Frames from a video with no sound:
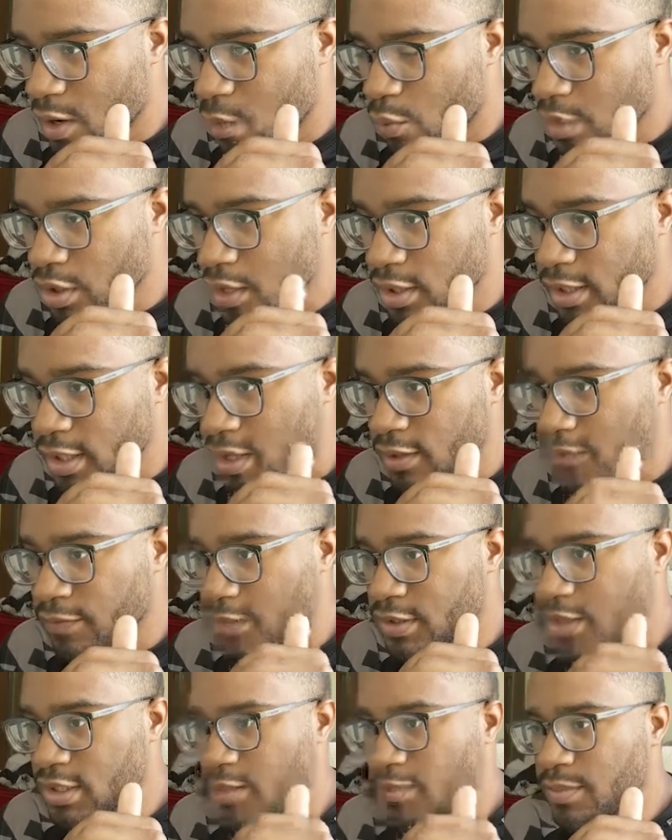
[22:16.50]
We're looking
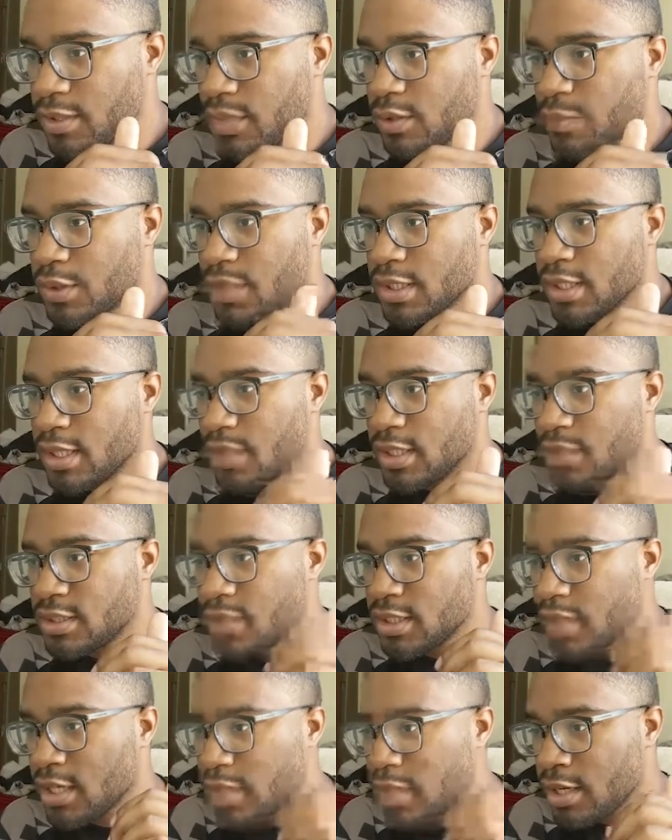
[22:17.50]
for something with a
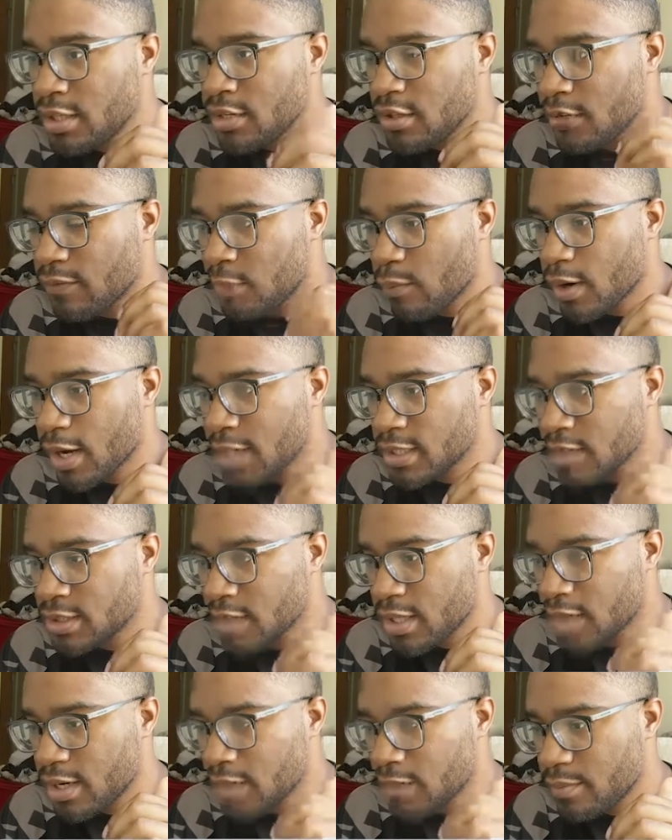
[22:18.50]
ton of watch
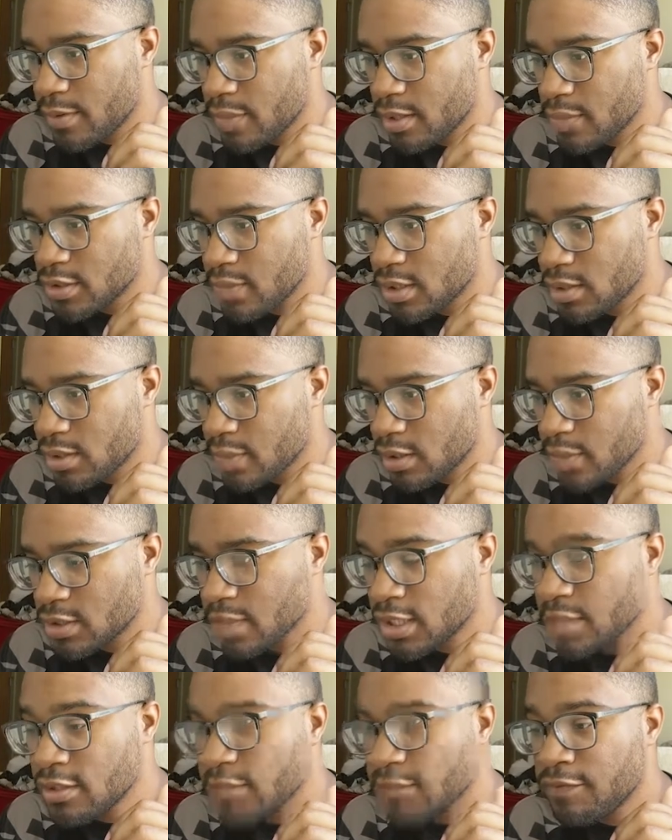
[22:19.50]
time, so a
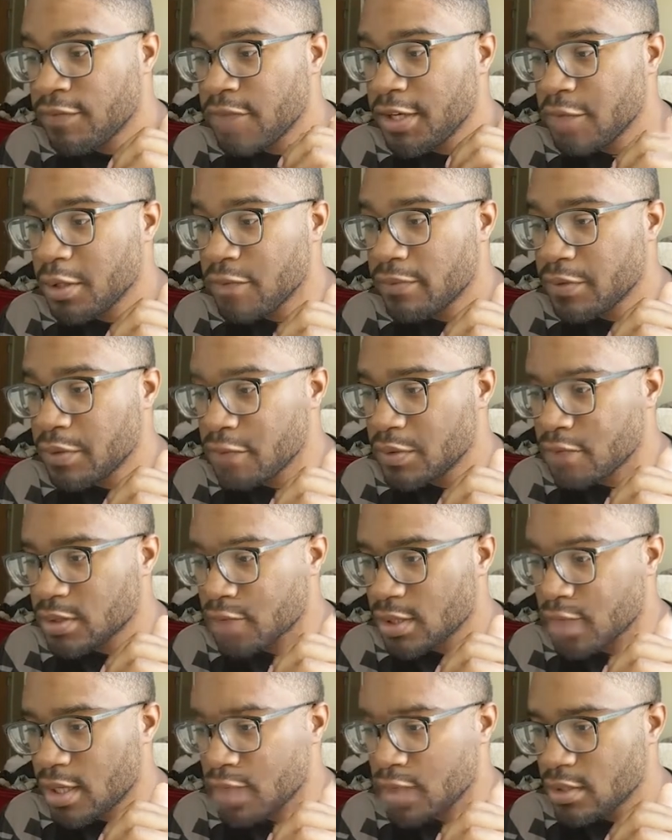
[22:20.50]
ton of video views.
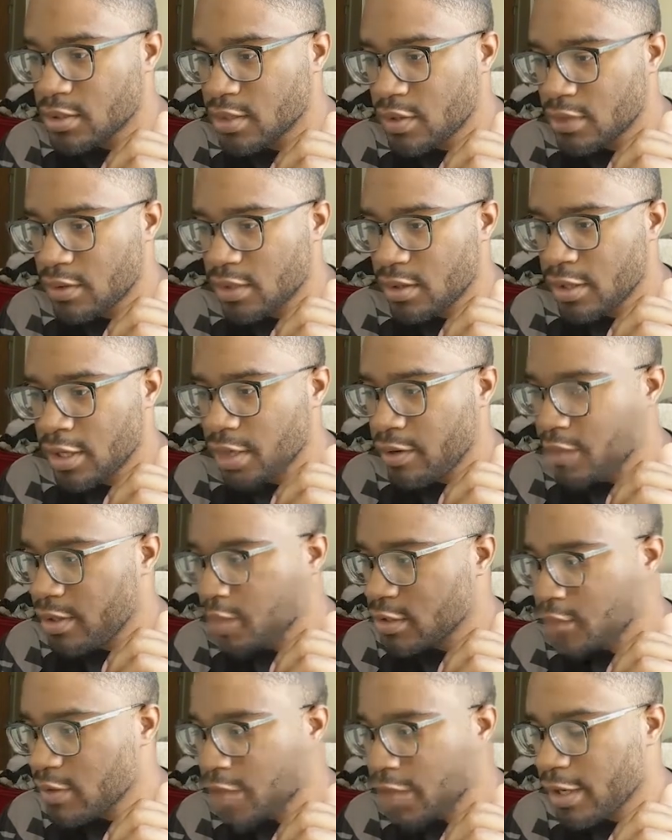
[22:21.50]
So here it
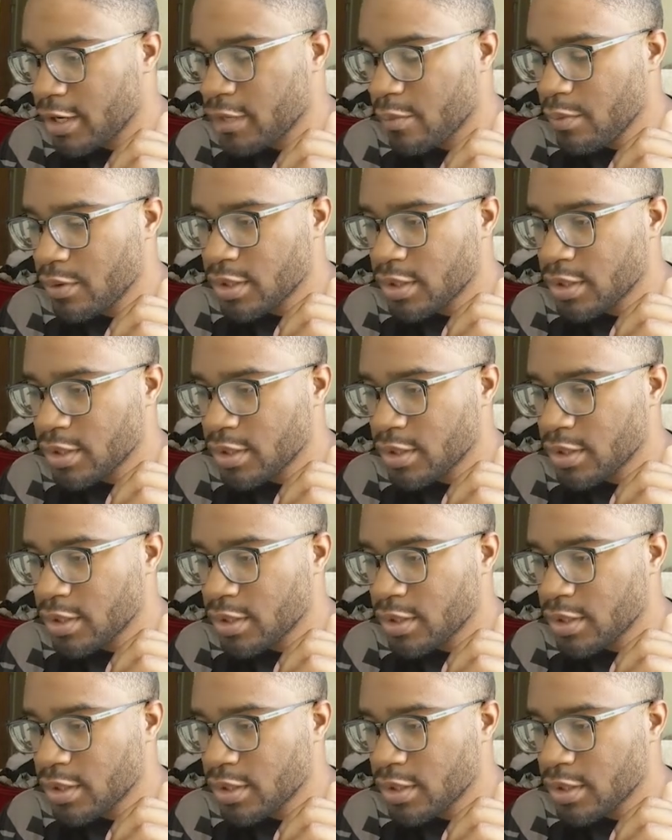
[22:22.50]
is right here.